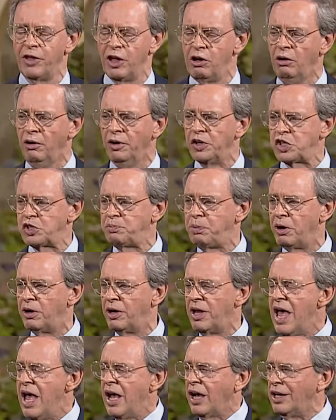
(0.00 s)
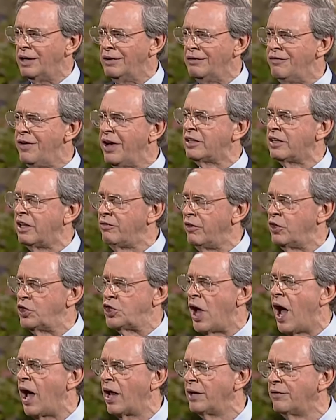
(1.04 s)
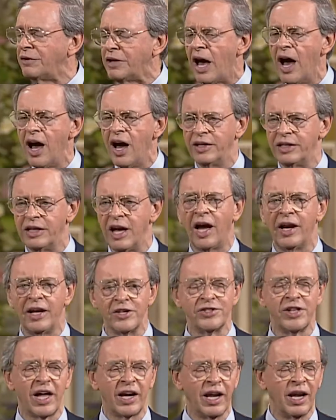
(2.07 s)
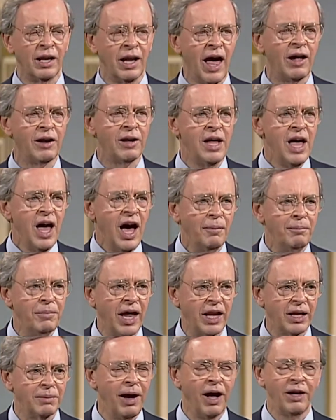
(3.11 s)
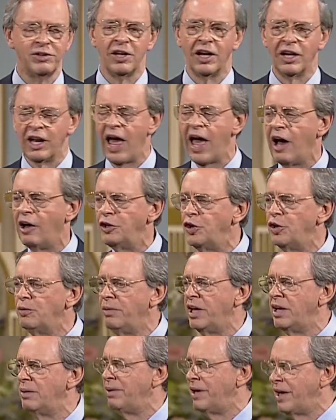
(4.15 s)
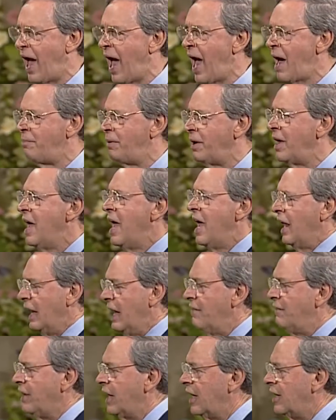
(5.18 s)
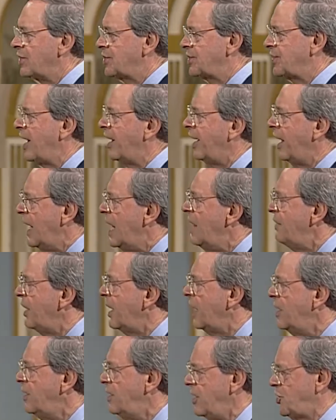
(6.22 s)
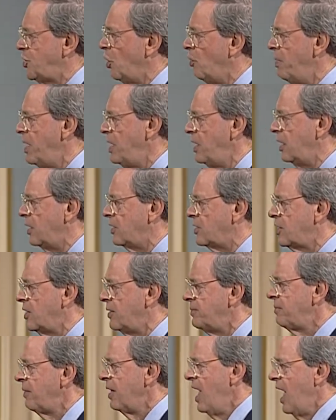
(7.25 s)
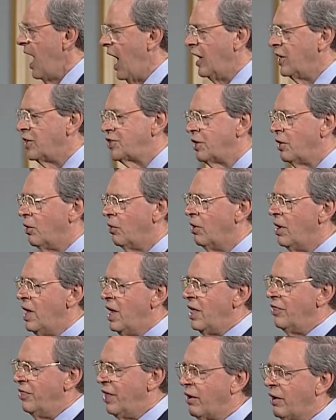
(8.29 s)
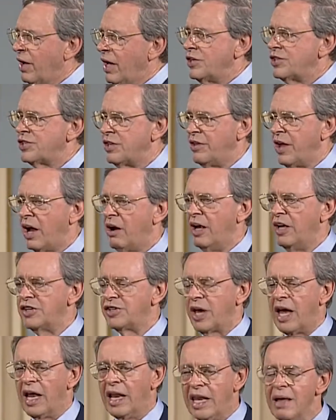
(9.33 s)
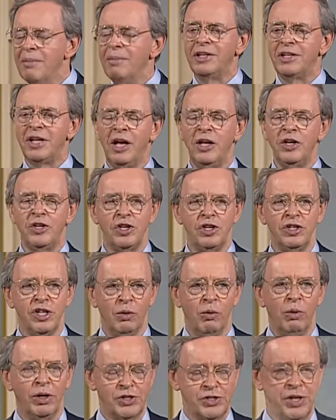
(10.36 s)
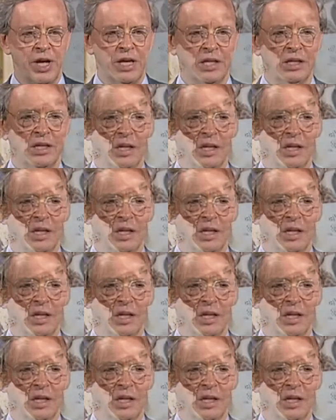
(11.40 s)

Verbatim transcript: the Holy Spirit convicting the child of God. God is not allowed, not about to allow you and me to be happy living in sin and living in disobedience. And so there is, there is a limitation to what Satan